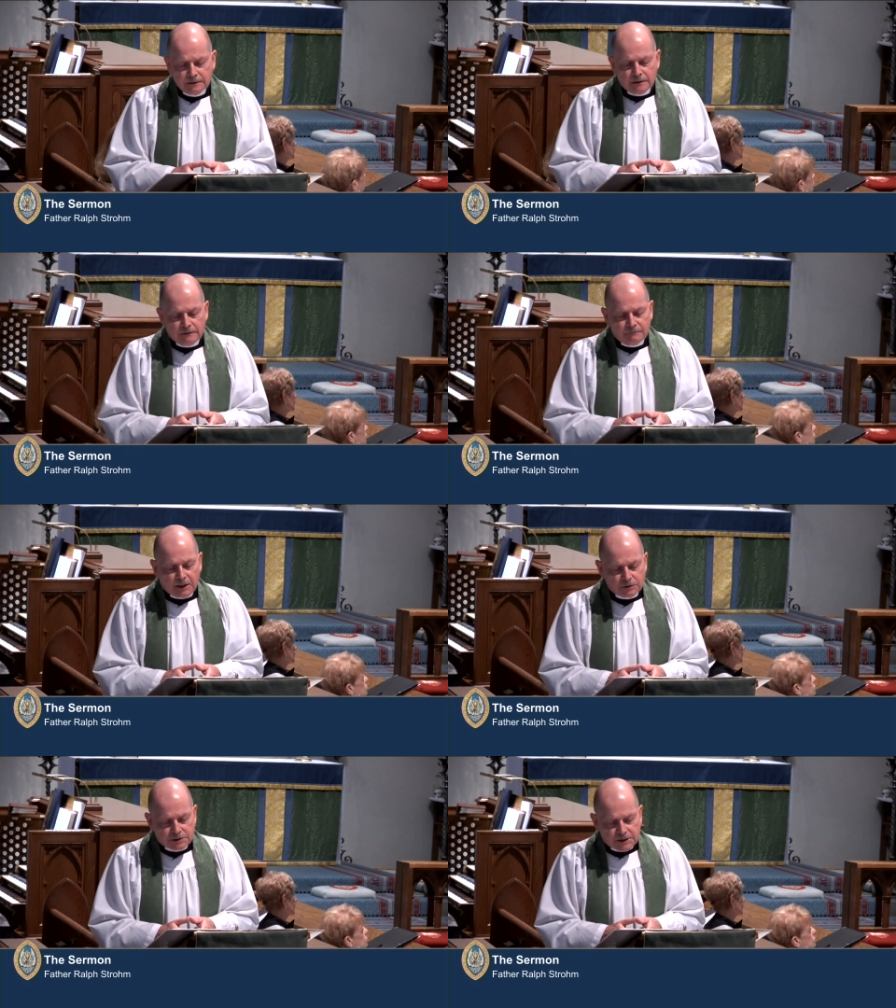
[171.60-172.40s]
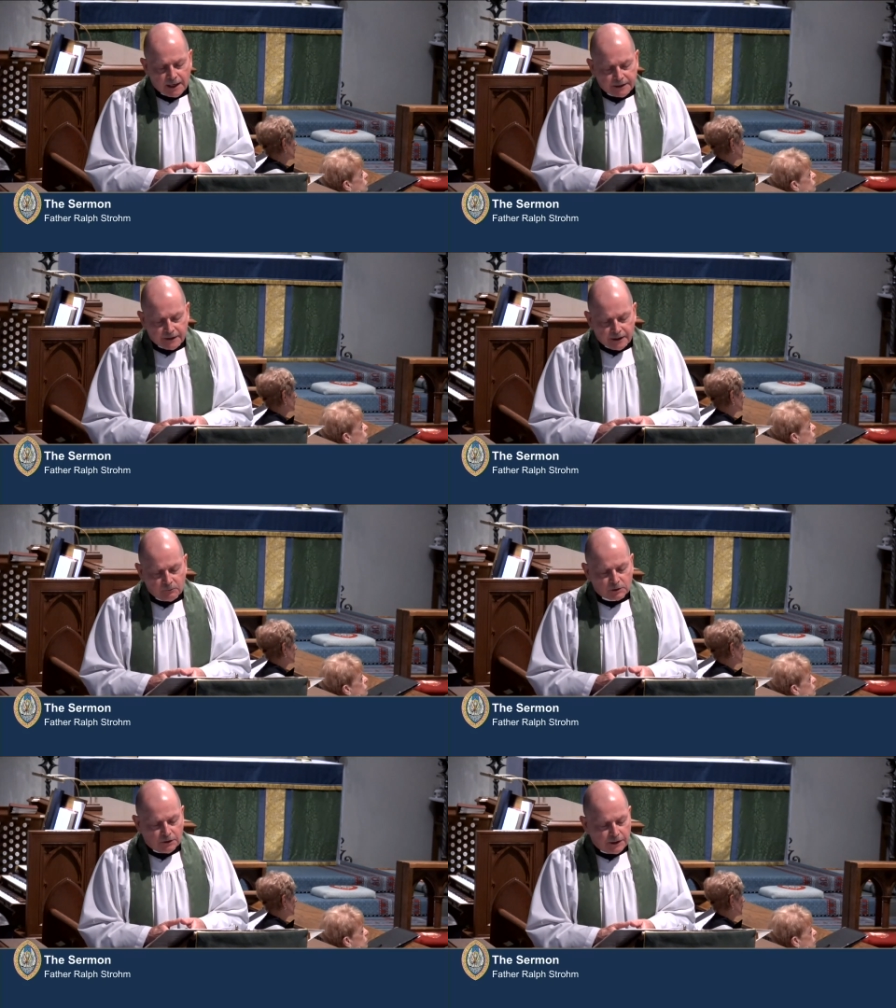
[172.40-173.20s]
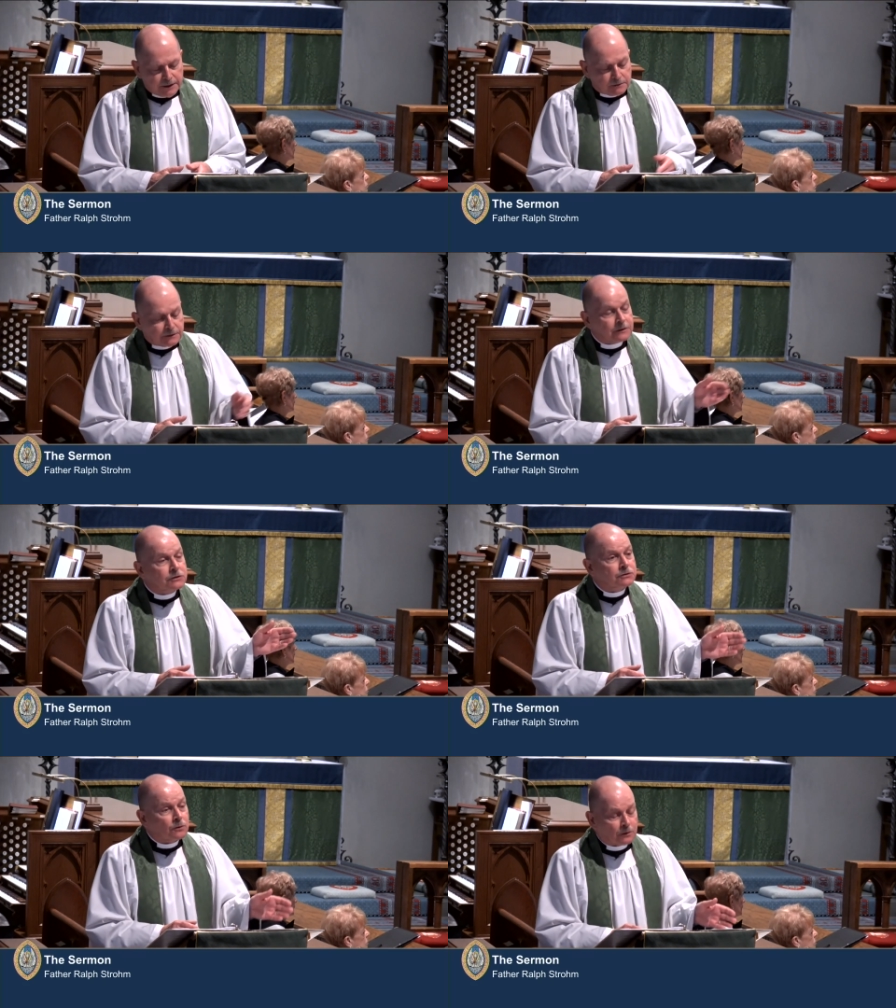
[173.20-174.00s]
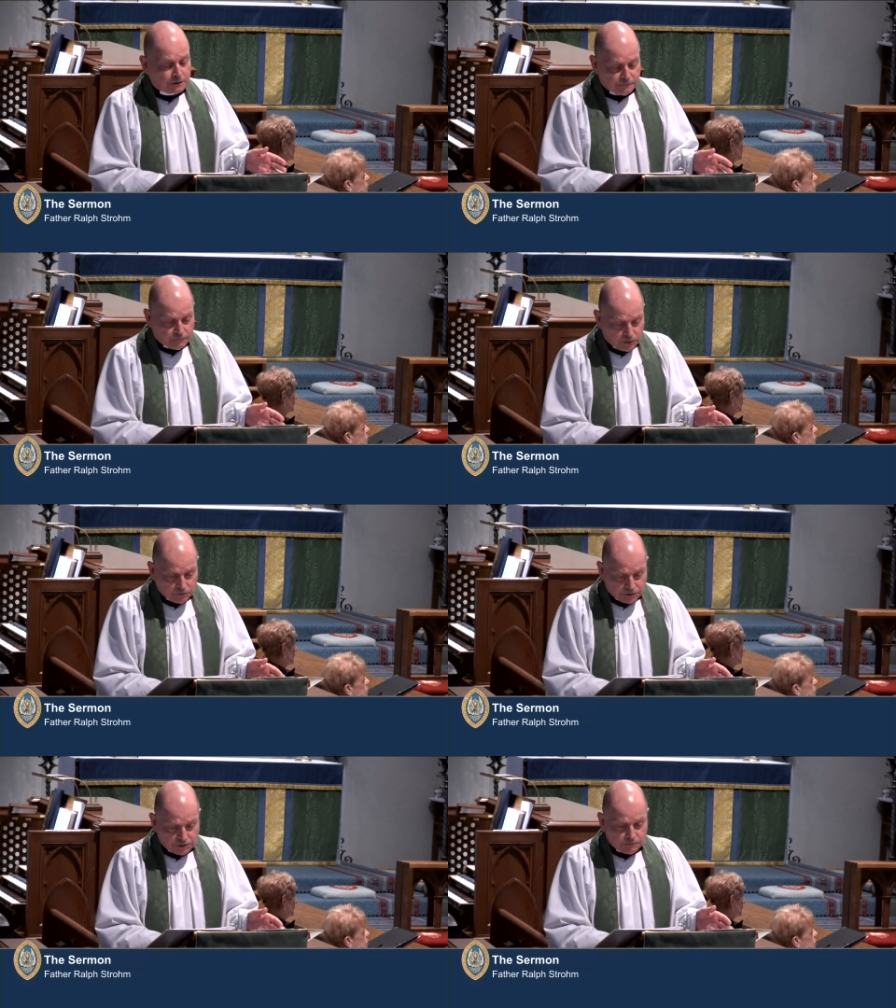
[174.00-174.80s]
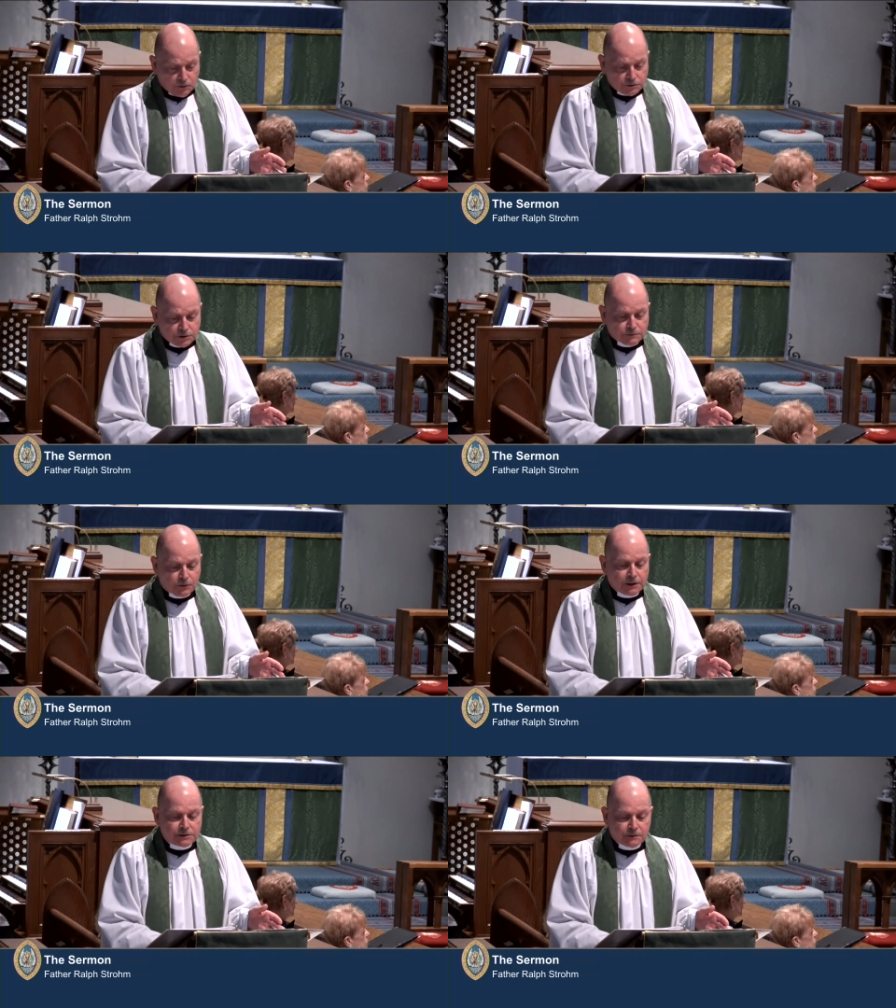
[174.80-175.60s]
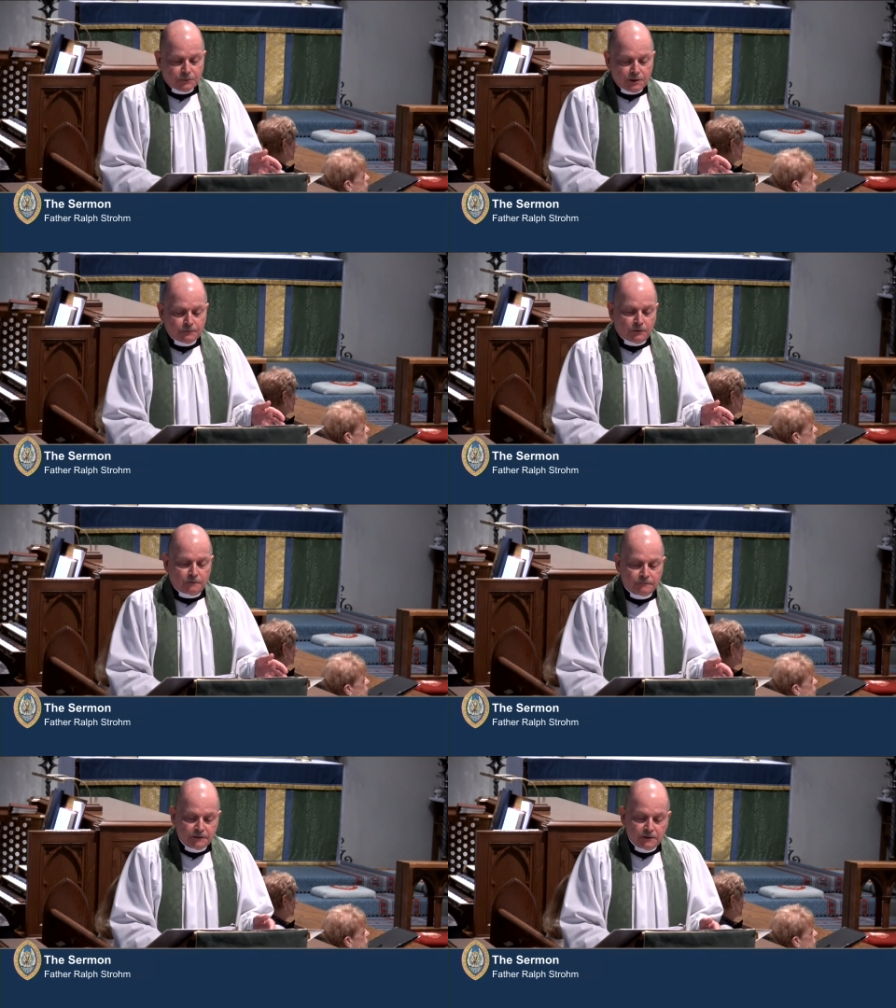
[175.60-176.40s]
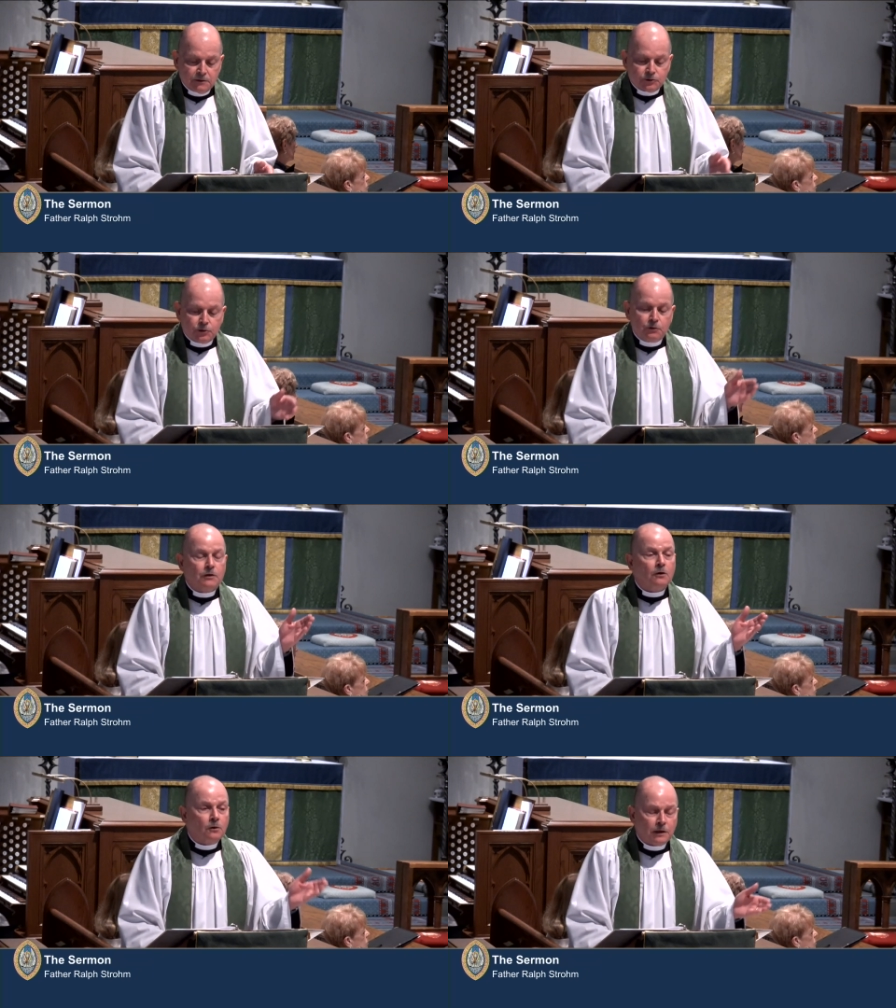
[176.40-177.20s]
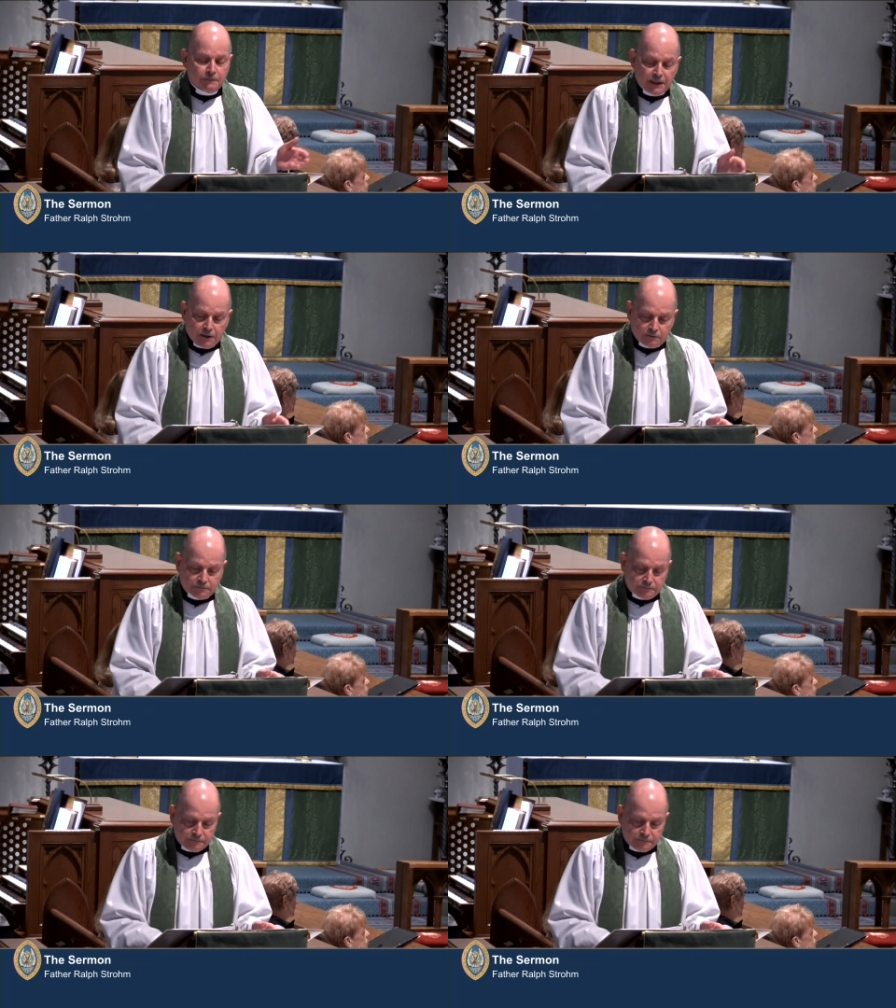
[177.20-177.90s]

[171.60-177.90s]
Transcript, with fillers: of Mount Sinai, when later in the story of Moses, Moses brings the people to the holy mountain.